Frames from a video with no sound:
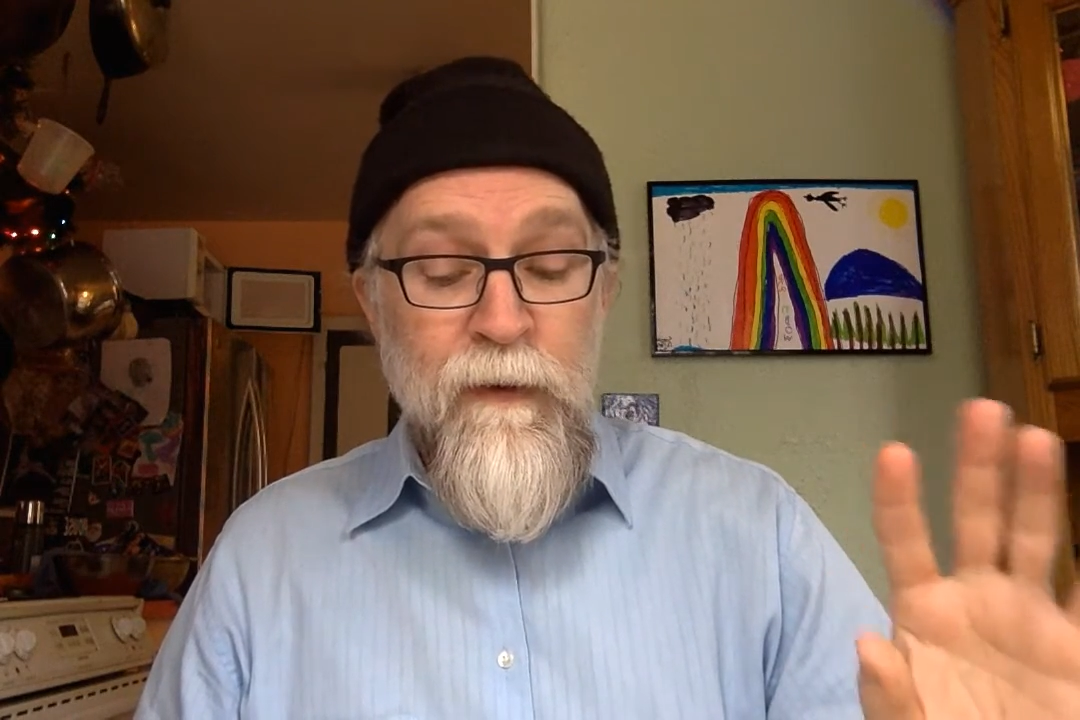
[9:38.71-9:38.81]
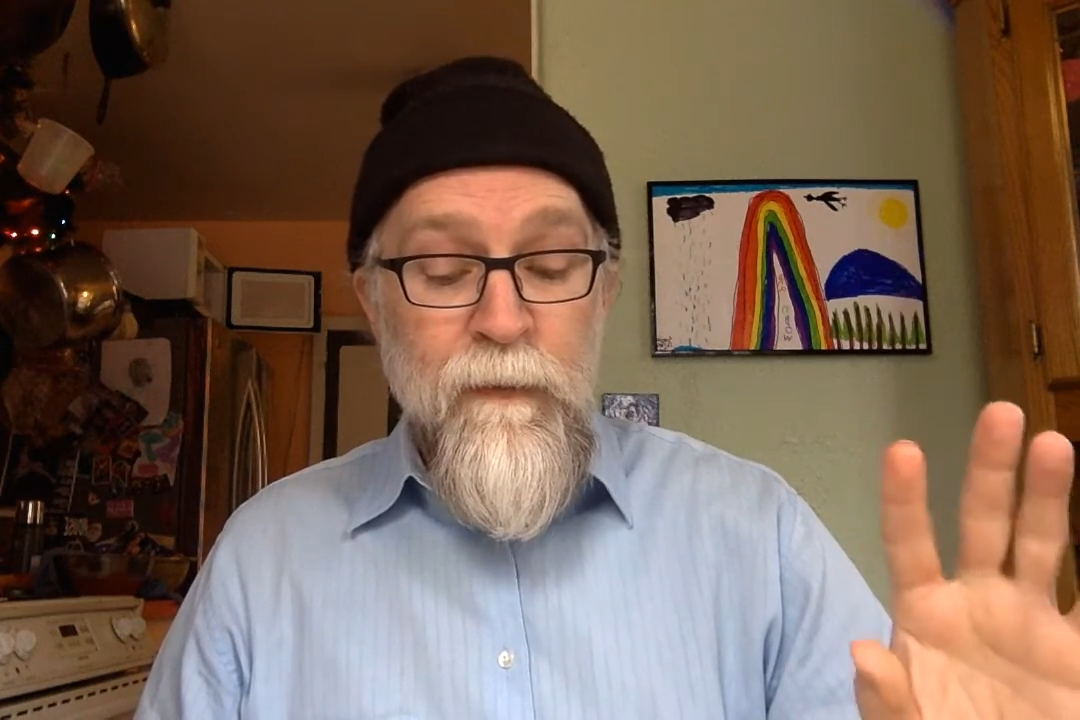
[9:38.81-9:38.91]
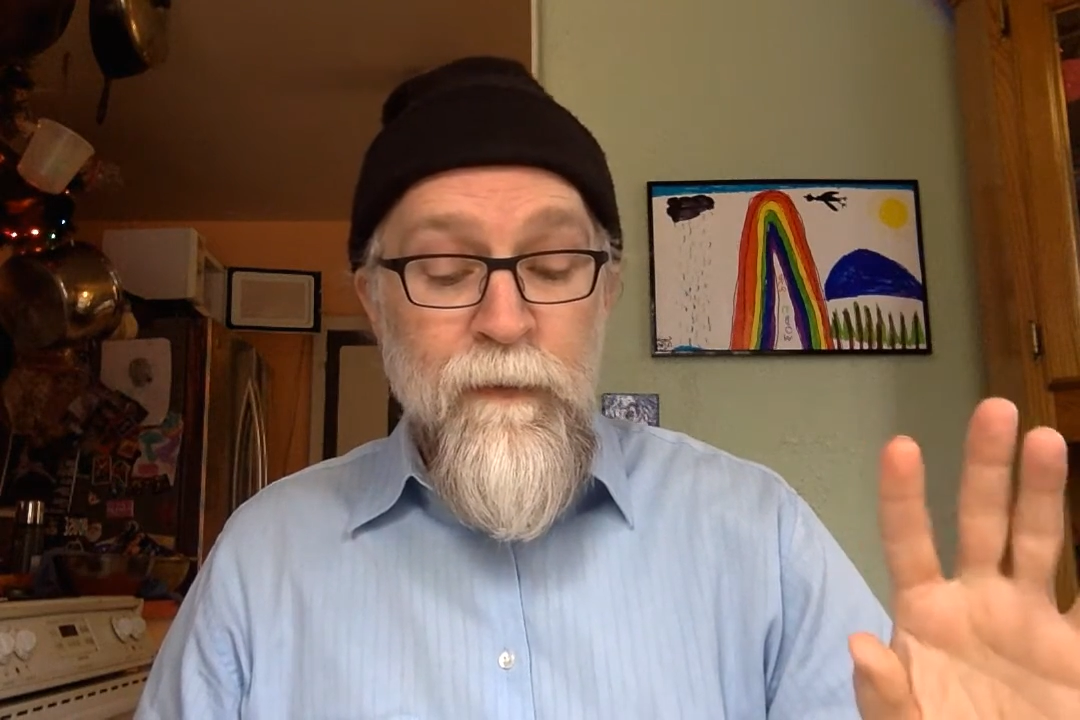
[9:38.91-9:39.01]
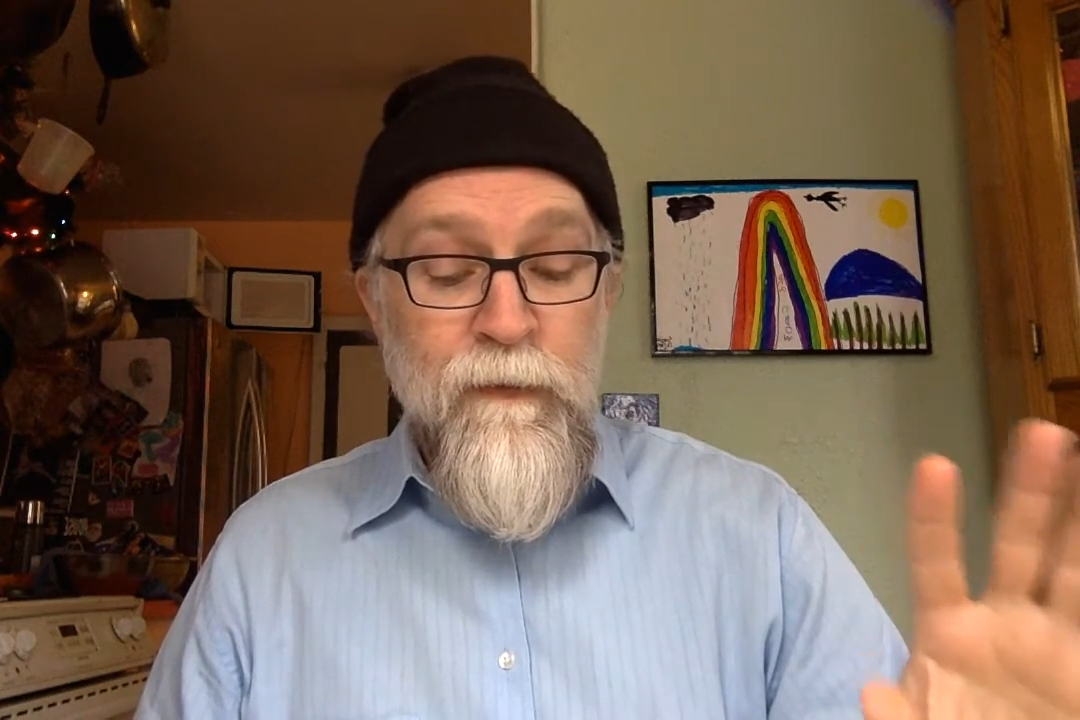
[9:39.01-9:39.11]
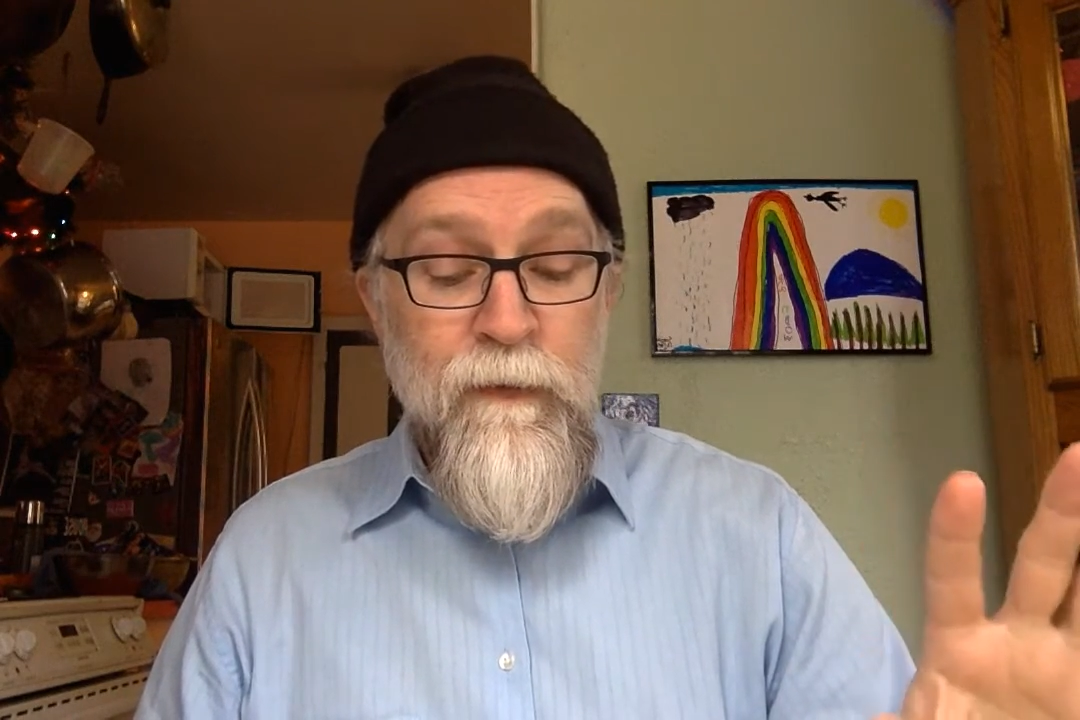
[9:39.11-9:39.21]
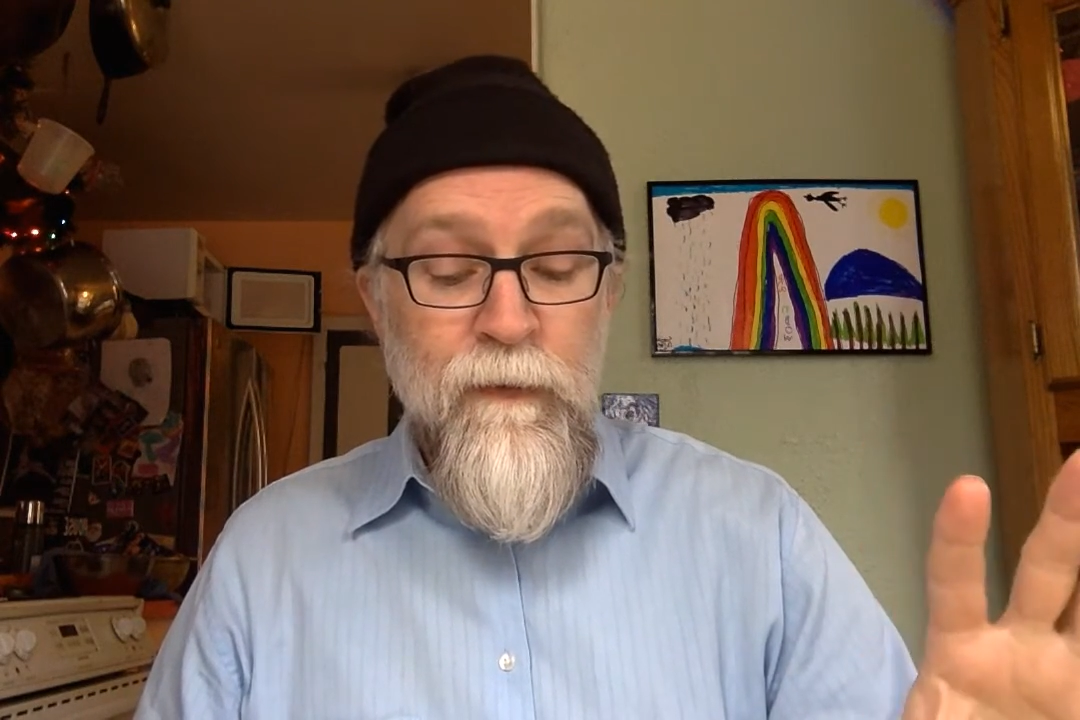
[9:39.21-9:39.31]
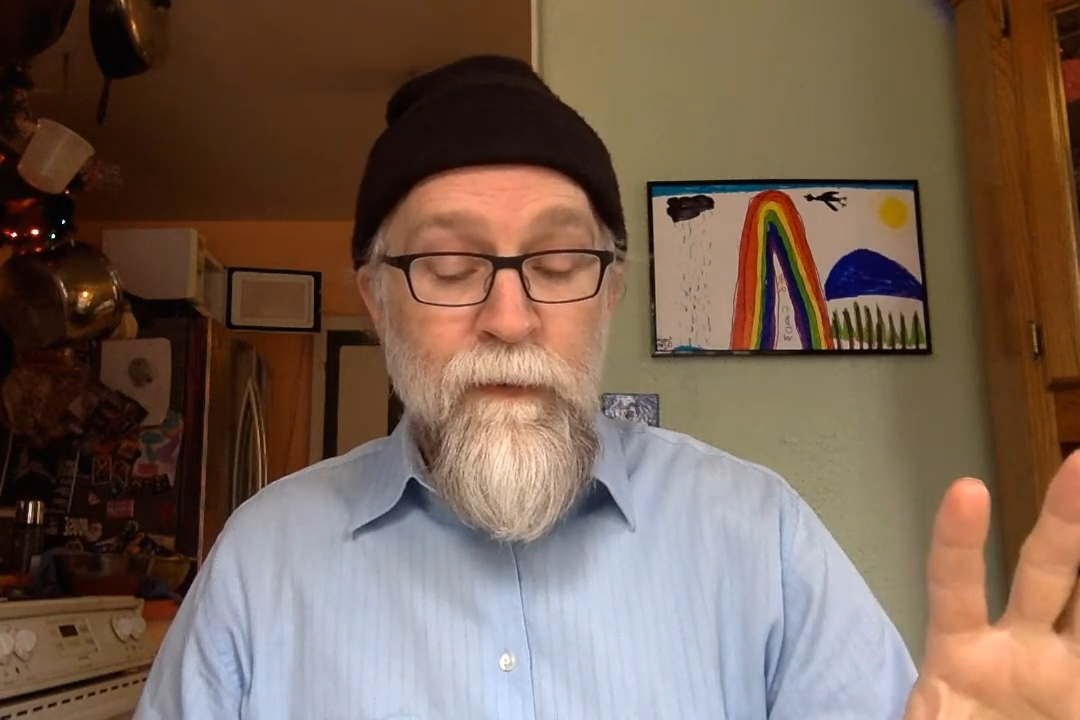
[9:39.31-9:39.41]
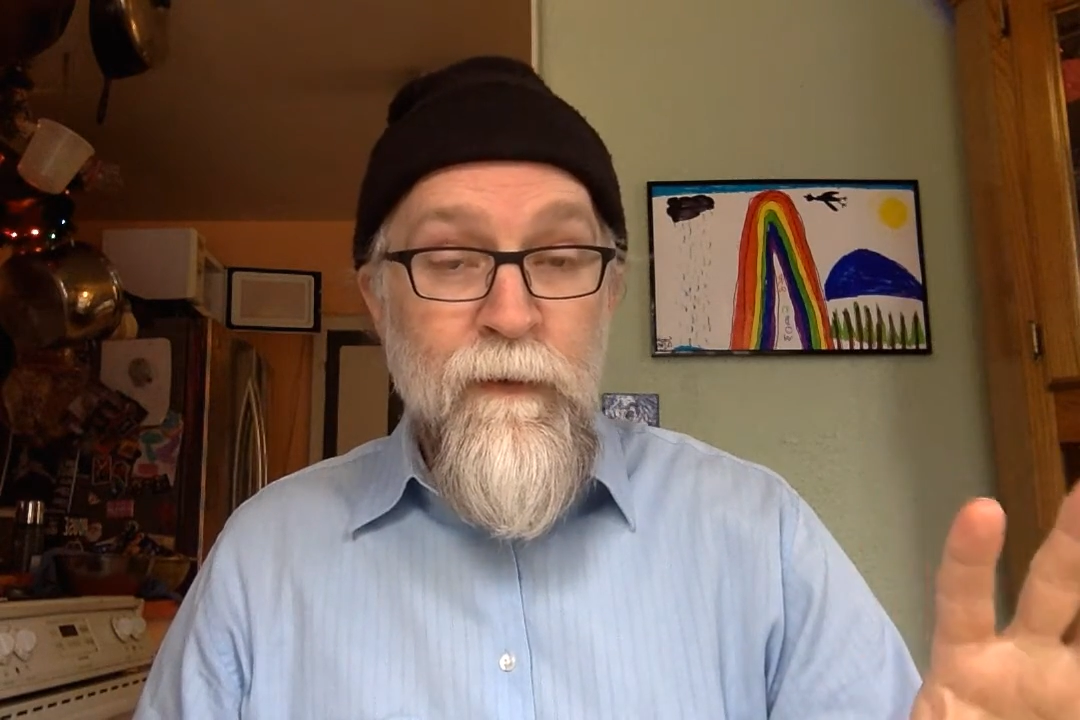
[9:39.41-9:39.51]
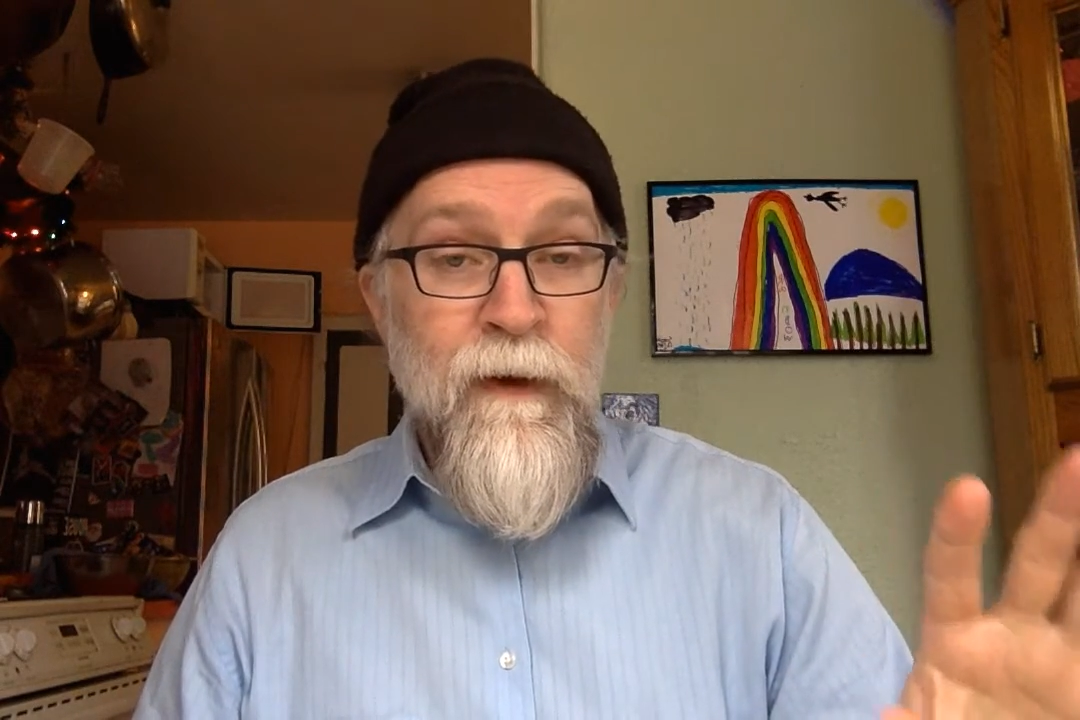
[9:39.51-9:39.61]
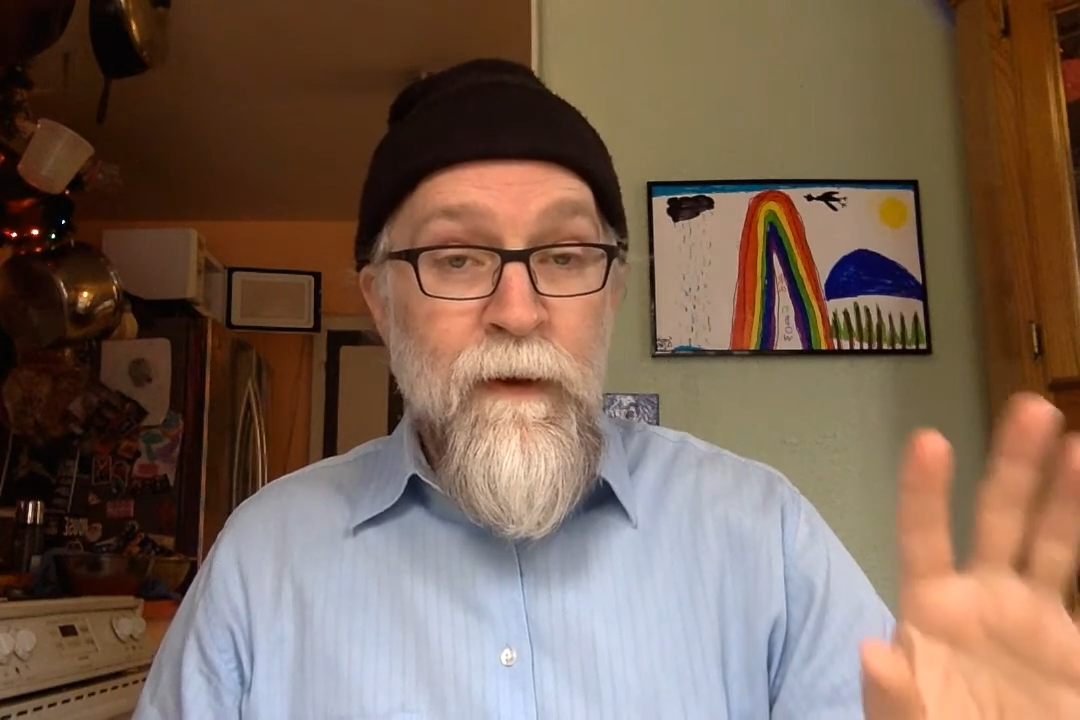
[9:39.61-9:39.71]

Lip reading: number 2,